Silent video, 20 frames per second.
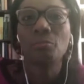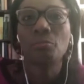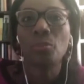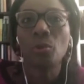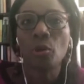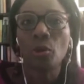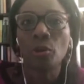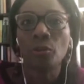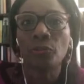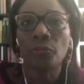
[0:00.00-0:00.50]
to
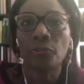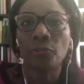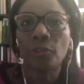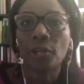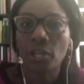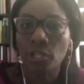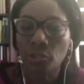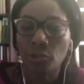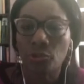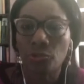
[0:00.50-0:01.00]
both
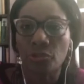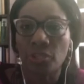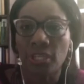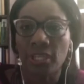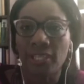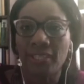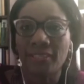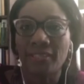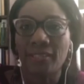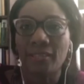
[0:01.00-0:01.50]

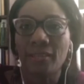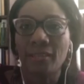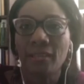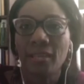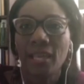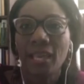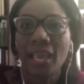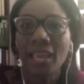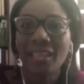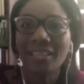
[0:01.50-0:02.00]
countries
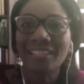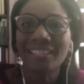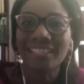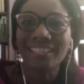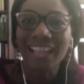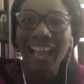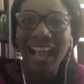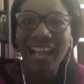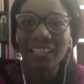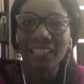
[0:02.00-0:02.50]

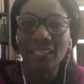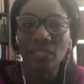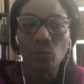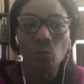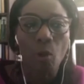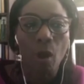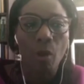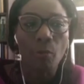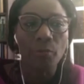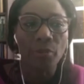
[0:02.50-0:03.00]
exactly
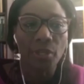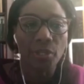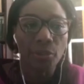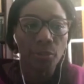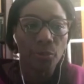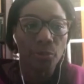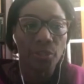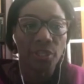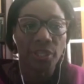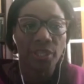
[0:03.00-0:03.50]
what we're
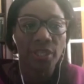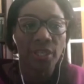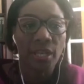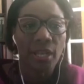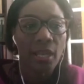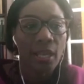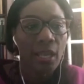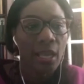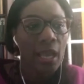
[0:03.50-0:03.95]
doing.